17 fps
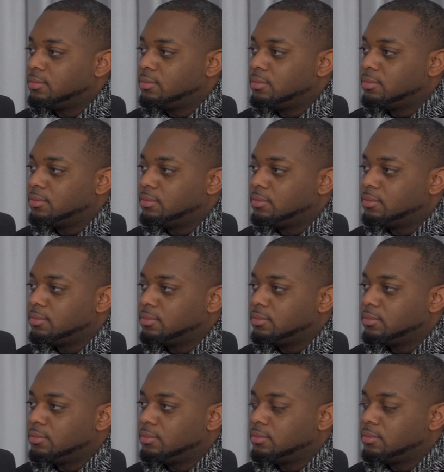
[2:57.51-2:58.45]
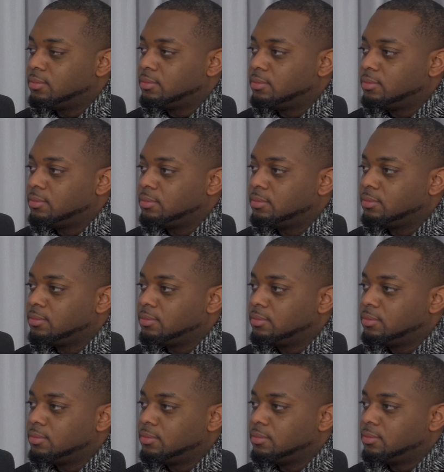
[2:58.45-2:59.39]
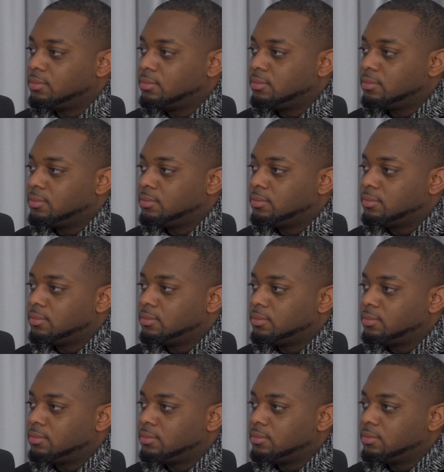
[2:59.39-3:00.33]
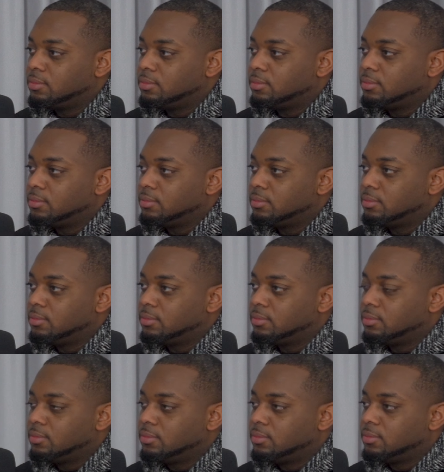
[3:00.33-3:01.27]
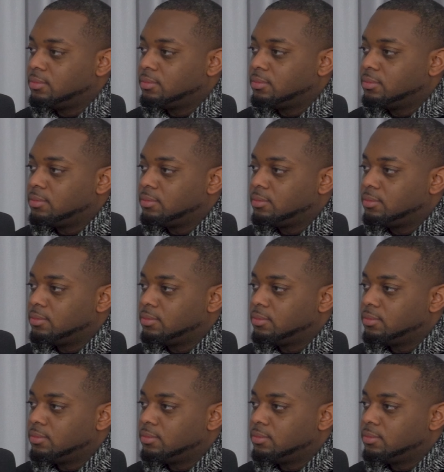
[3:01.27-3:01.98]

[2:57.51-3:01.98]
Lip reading: [no speech]